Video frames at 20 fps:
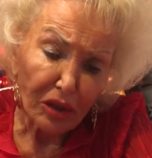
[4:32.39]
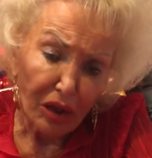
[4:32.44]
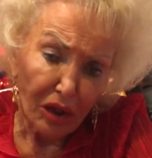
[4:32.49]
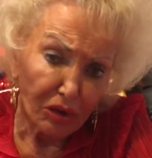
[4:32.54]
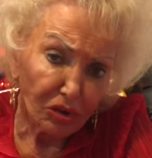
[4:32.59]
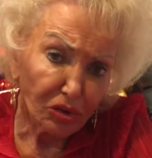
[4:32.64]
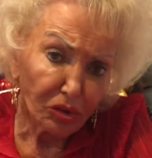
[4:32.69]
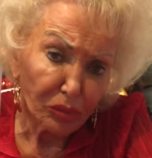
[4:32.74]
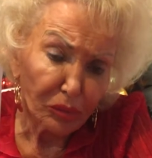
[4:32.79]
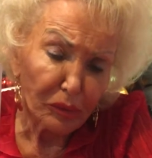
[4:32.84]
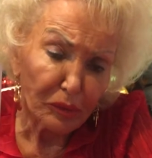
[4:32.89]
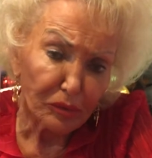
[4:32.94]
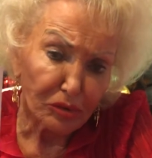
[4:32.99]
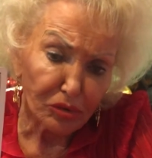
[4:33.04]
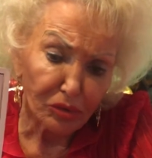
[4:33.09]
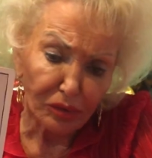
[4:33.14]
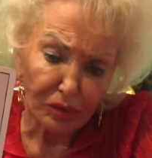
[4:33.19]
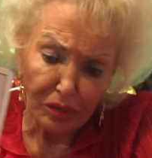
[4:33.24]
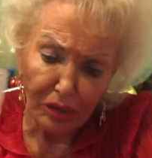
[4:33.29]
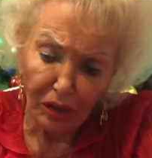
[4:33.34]
and you will be
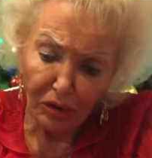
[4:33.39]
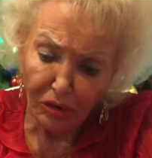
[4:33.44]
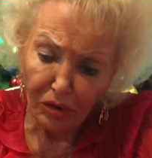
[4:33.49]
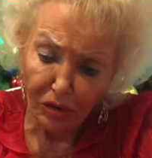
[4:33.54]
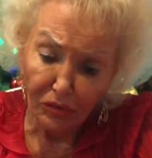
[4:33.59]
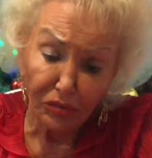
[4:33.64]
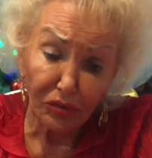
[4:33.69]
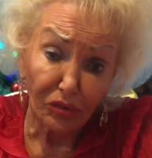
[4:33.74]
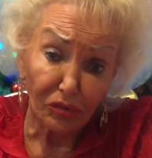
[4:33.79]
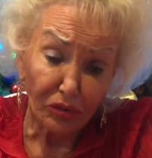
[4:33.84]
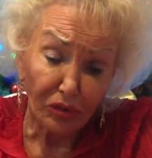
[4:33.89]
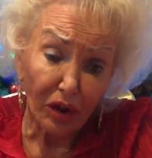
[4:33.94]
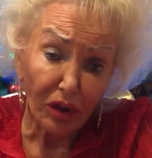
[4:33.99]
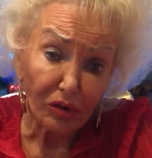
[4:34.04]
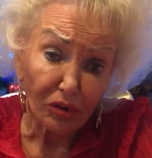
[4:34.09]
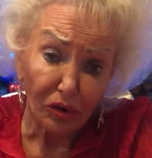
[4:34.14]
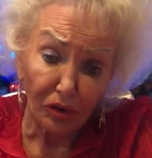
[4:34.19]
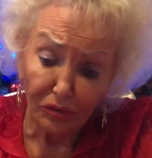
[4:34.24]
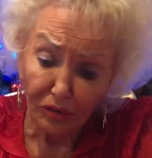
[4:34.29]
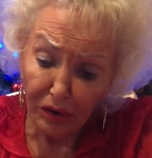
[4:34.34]
doing that if you're
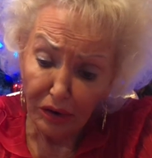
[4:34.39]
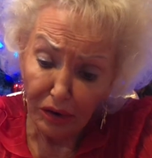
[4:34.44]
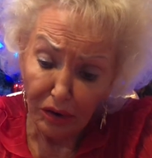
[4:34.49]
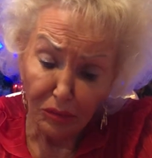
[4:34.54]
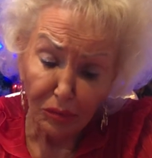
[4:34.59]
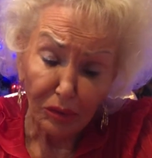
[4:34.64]
not already,